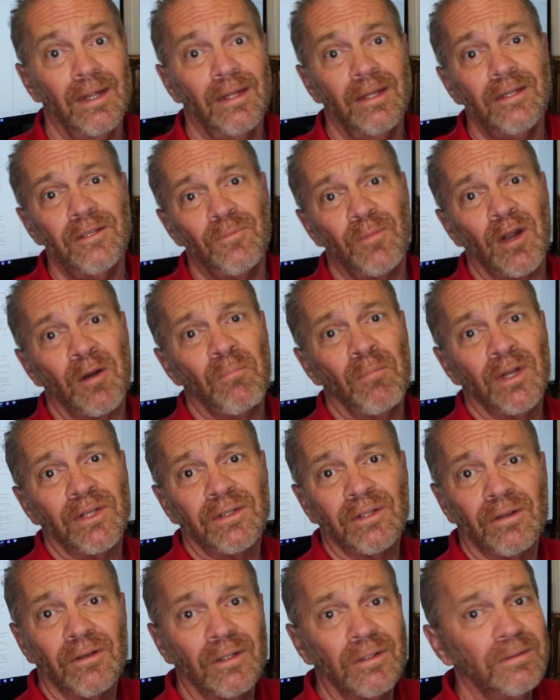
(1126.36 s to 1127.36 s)
It was about a
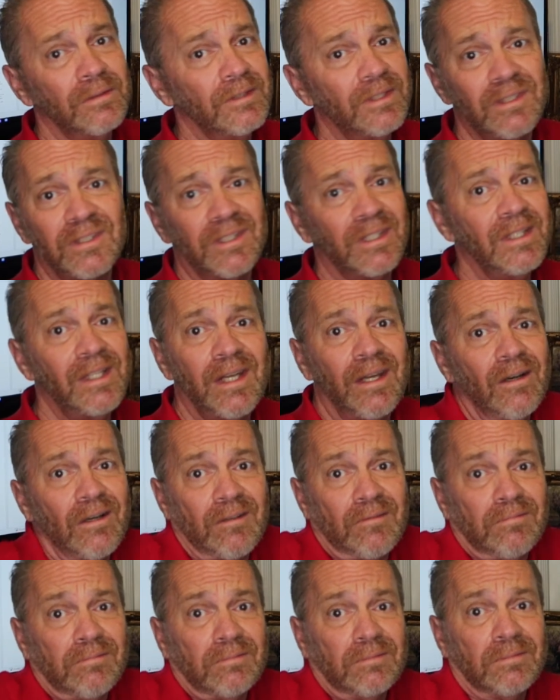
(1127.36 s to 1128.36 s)
month ago. Just didn't
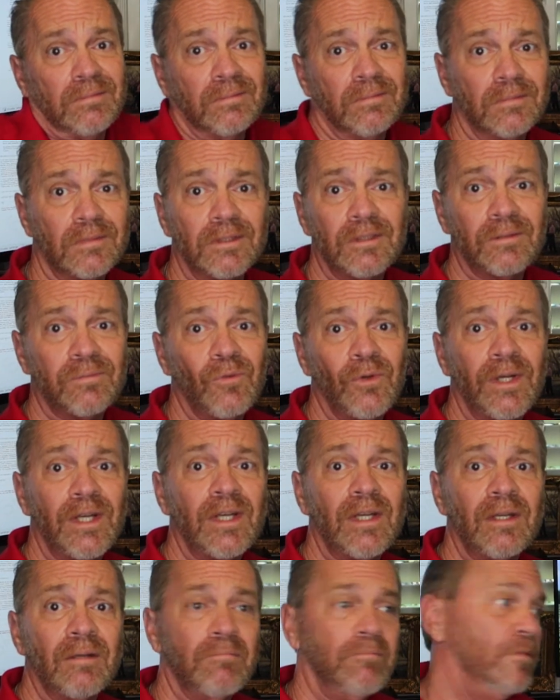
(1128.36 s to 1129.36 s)
care. Just
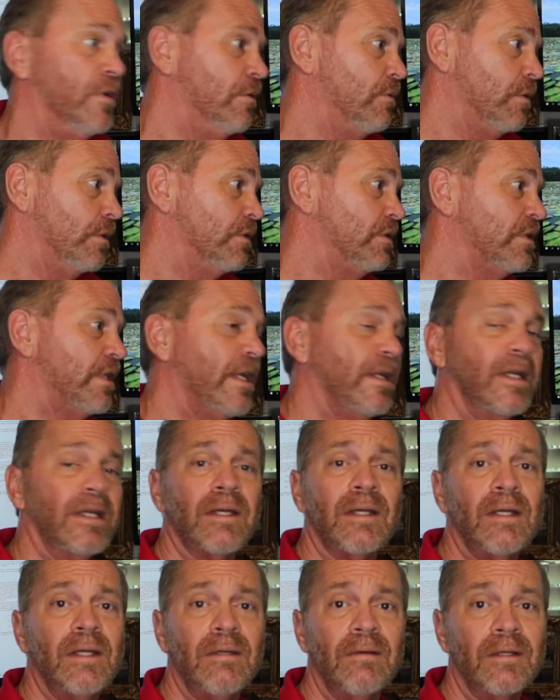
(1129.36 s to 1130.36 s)
wanted to just had to
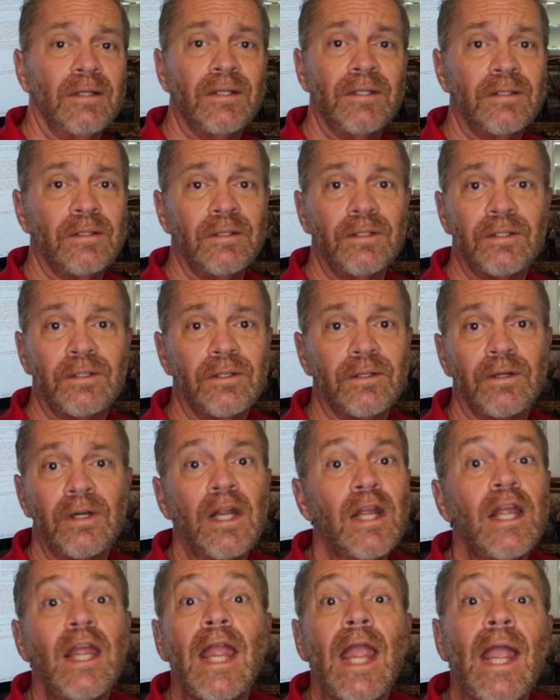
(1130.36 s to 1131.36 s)
get an additional insured,
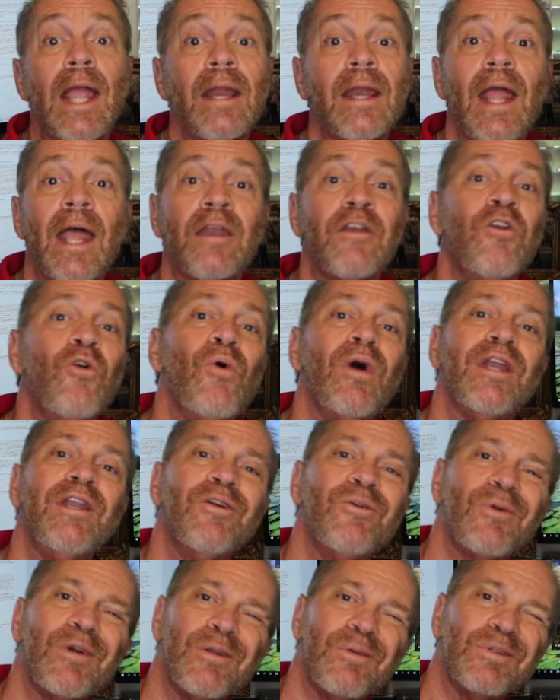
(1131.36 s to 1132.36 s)
and had no
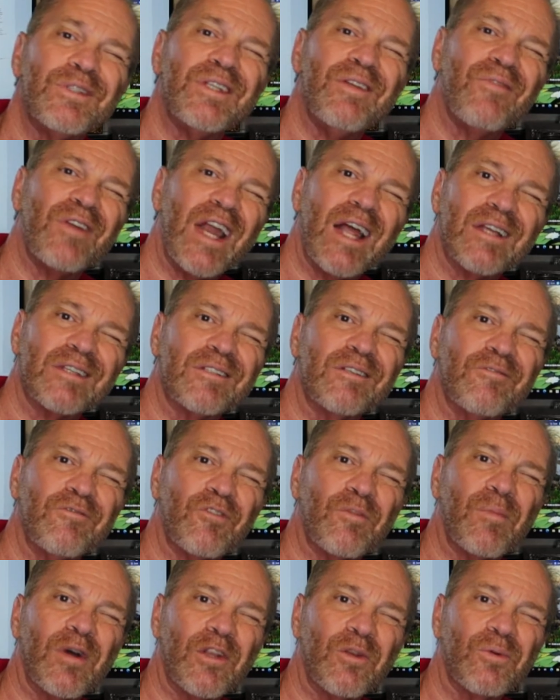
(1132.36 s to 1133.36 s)
idea what he was even asking
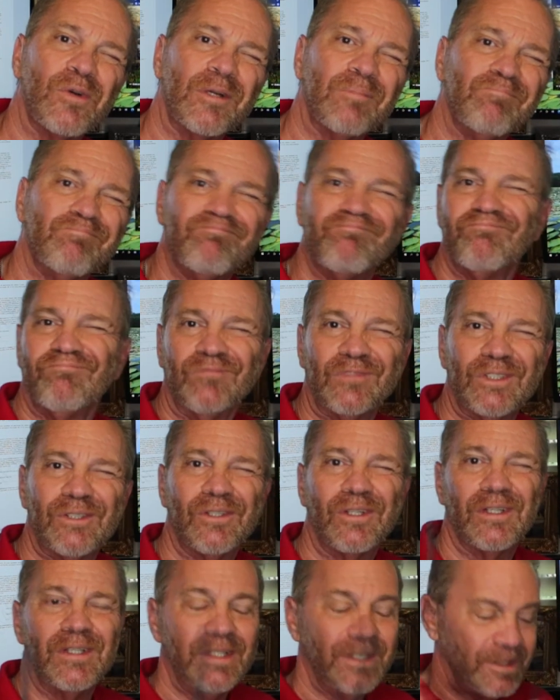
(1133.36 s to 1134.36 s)
for, by the way.
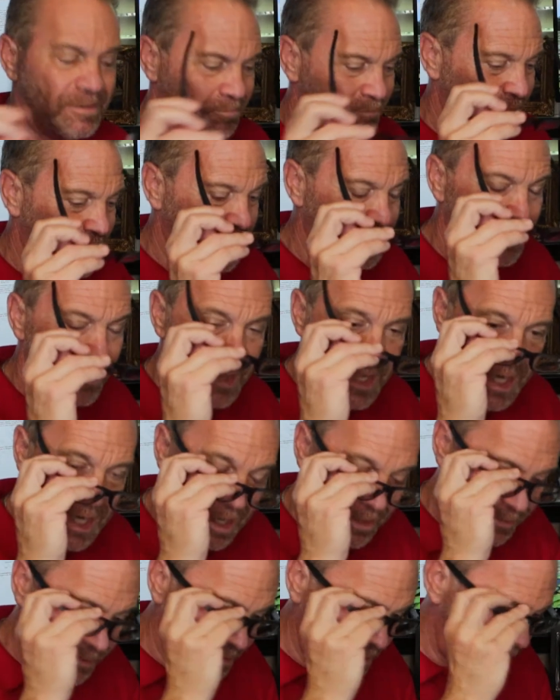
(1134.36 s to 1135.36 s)
So I just throw that
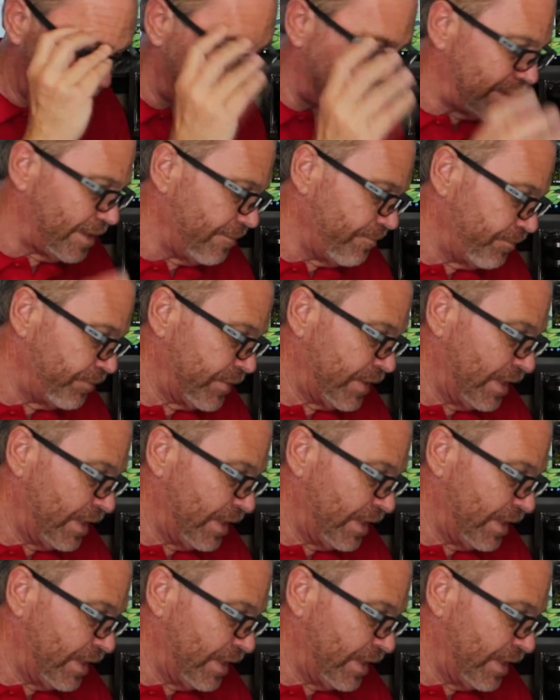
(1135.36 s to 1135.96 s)
out there to you.